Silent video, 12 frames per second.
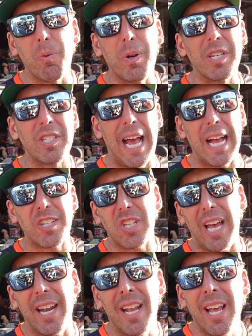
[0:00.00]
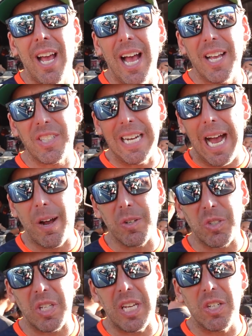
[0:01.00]
We attach that as an
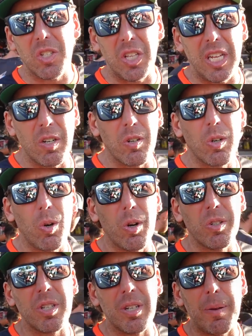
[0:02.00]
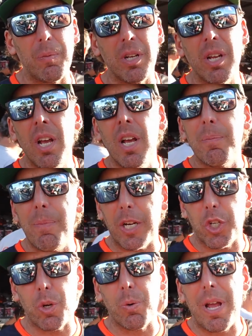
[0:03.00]
outer skin to the inner doors, and then we
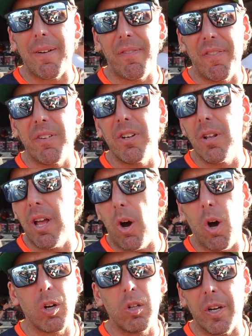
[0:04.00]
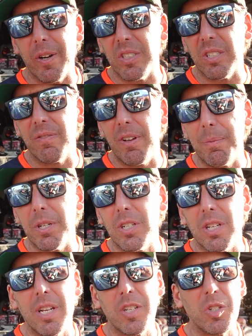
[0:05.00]
make sure we have all clearance and fitment
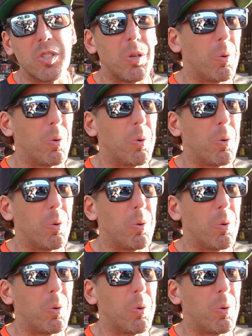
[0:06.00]
issues.